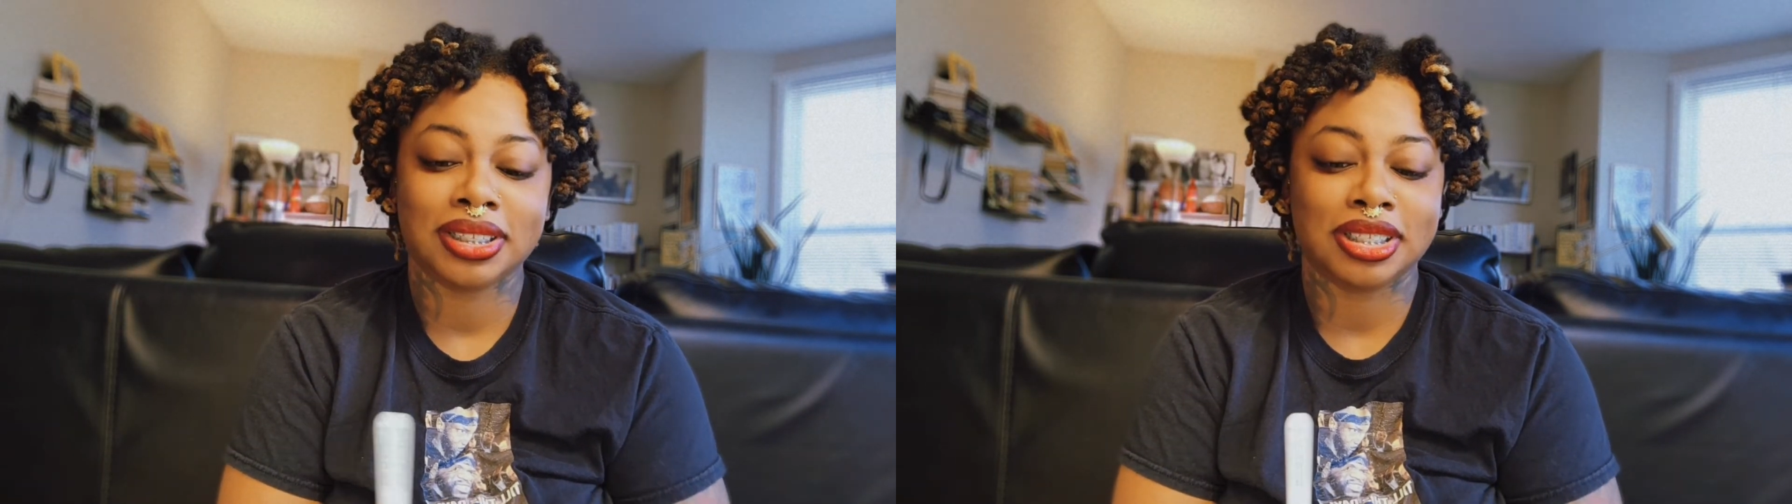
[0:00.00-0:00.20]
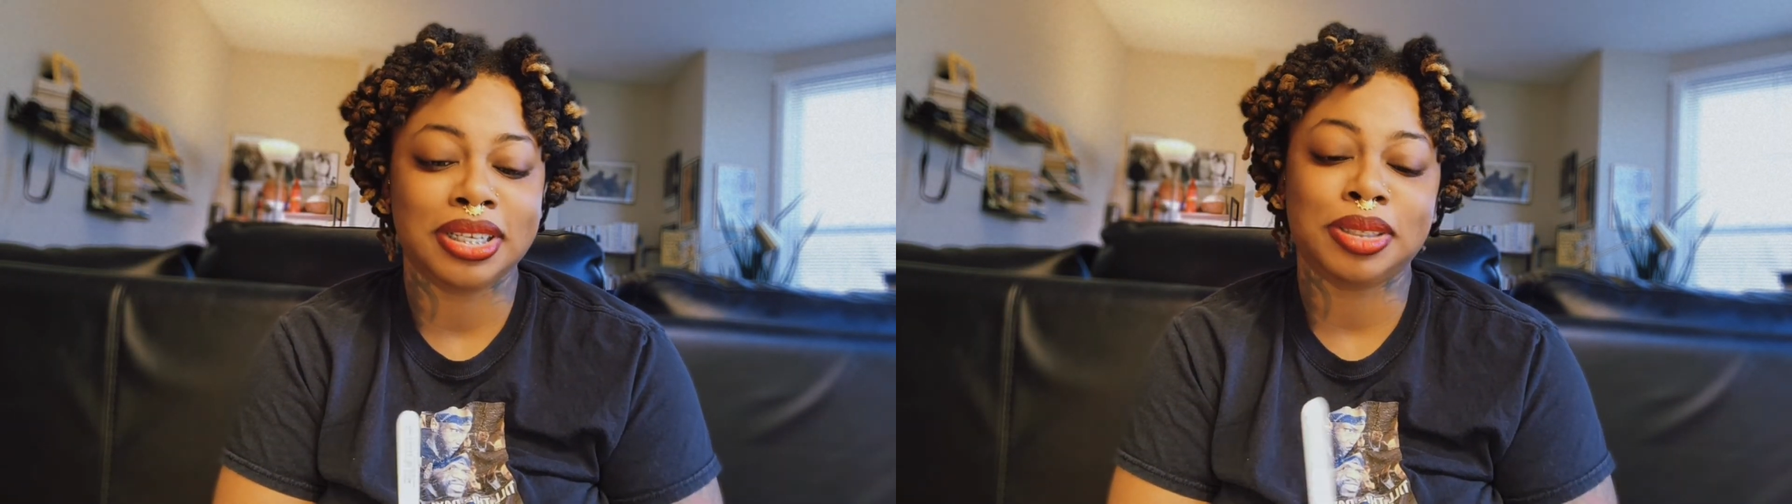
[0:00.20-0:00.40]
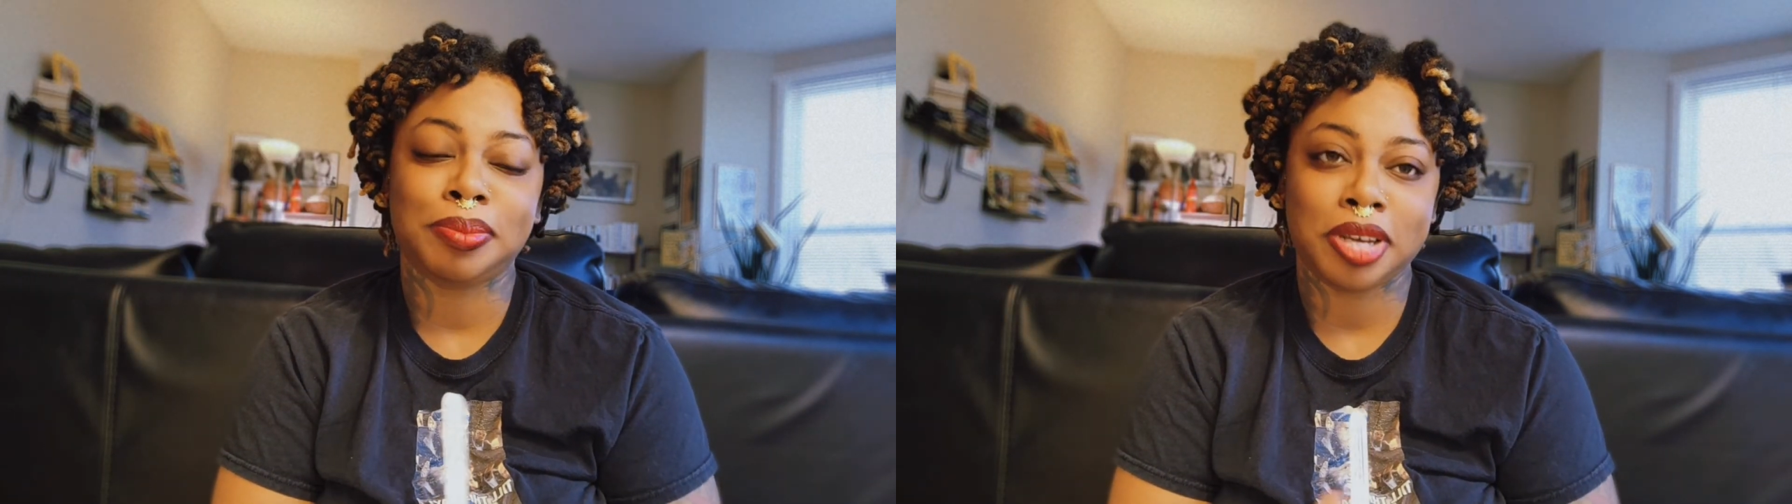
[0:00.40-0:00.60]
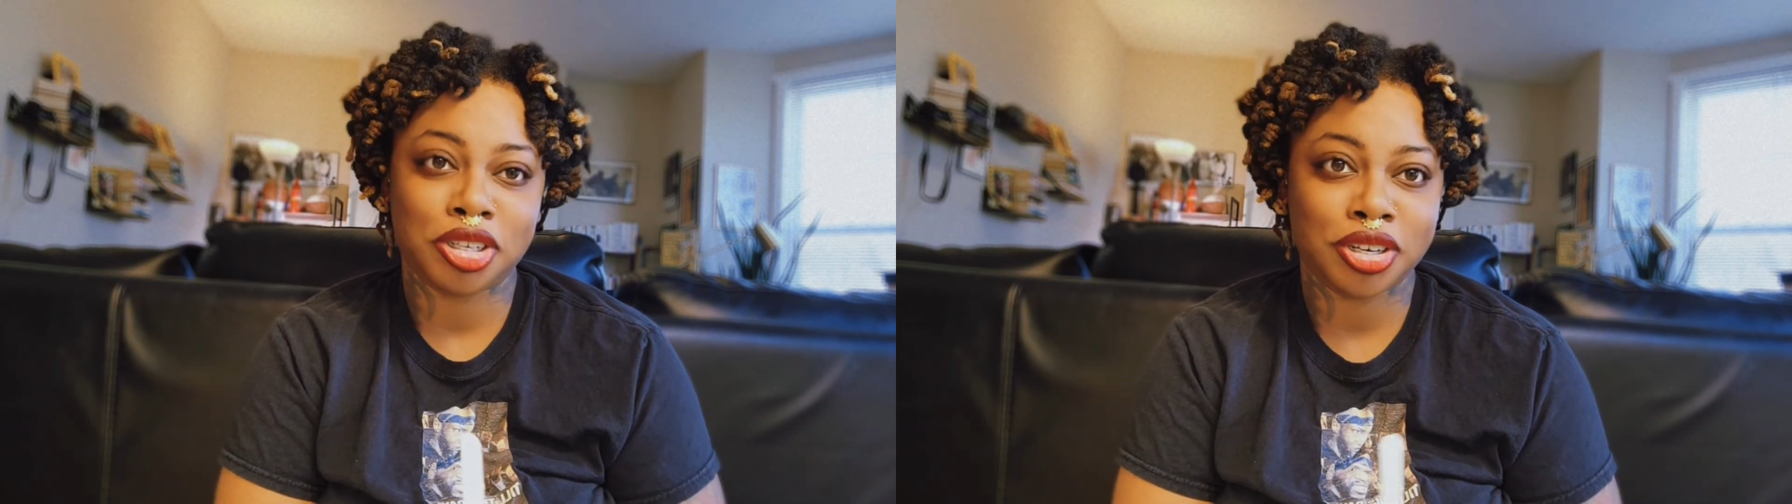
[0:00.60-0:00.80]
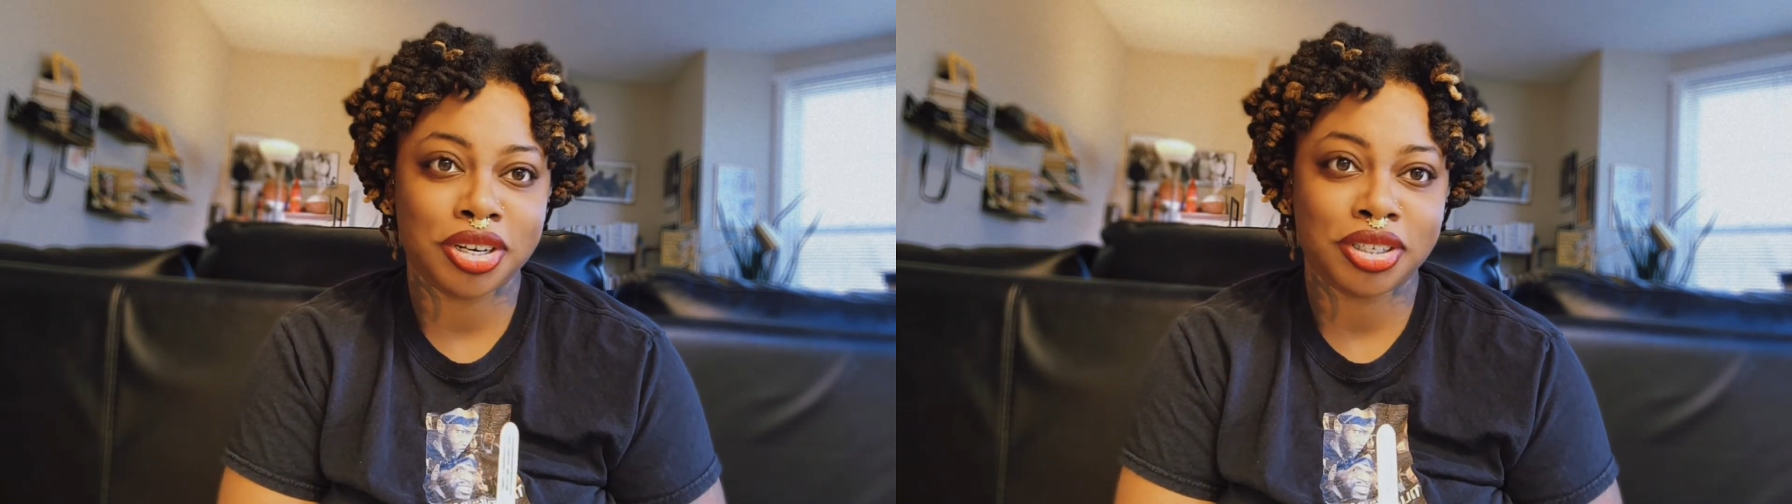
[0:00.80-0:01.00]
these
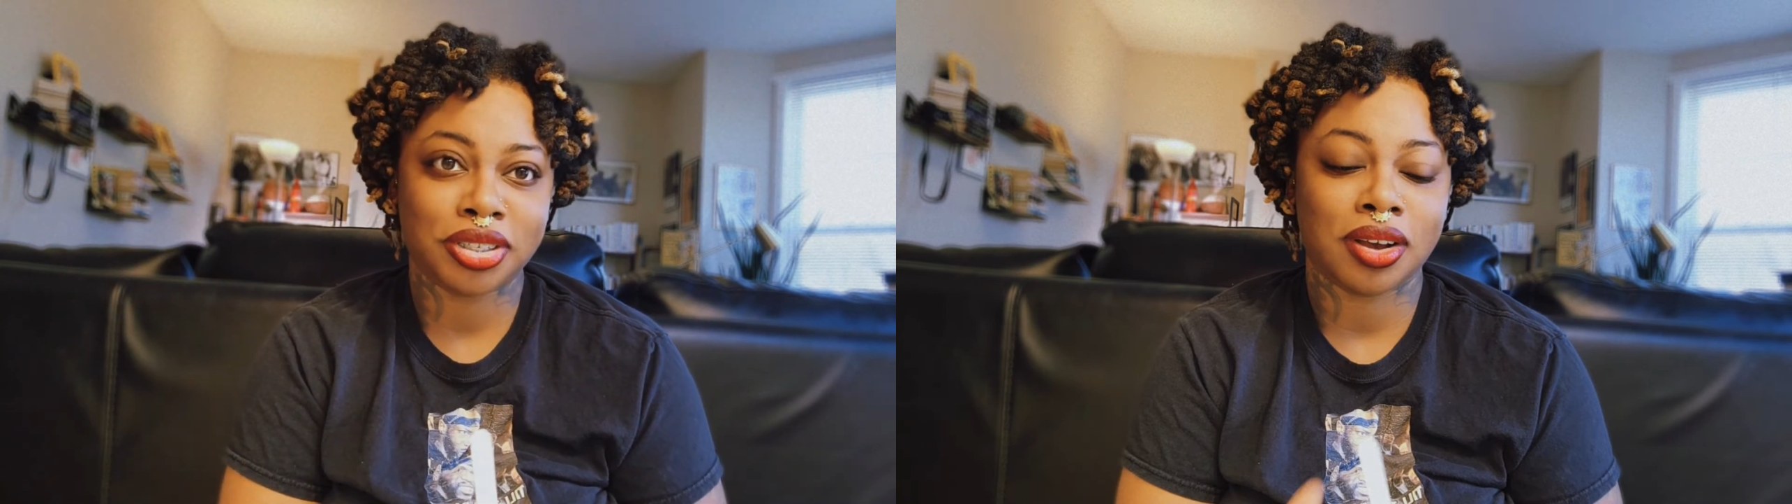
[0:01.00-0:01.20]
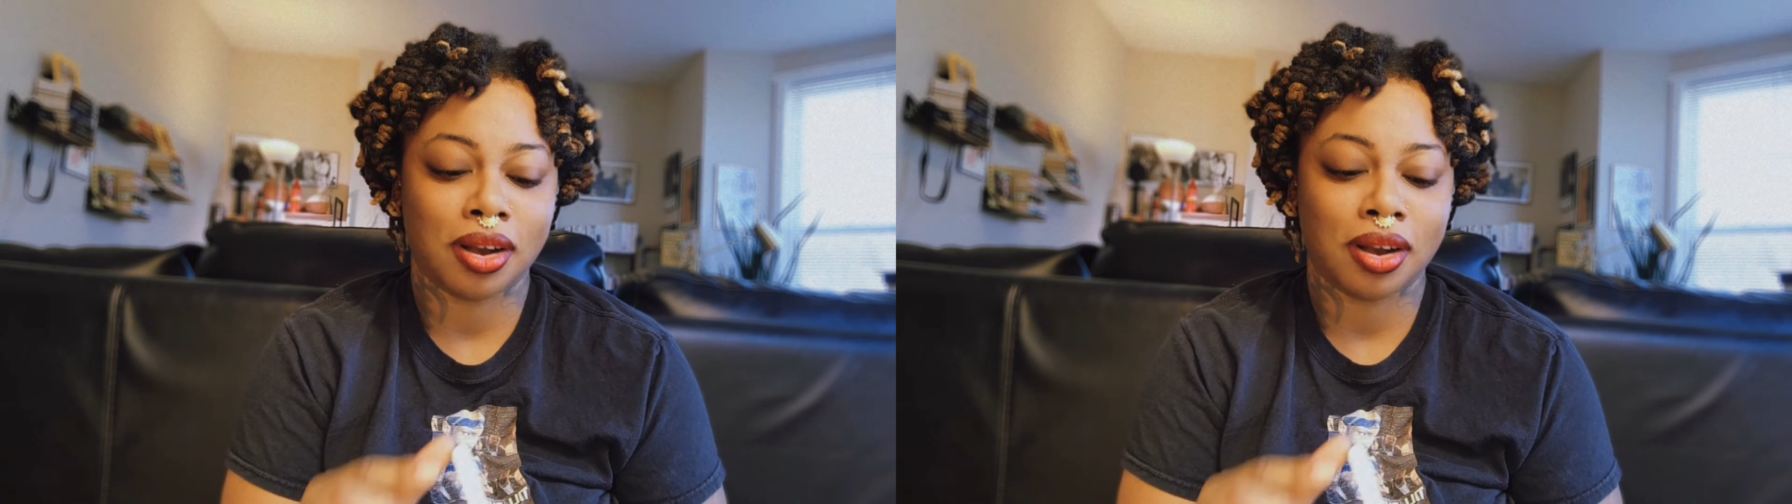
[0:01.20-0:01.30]
pictures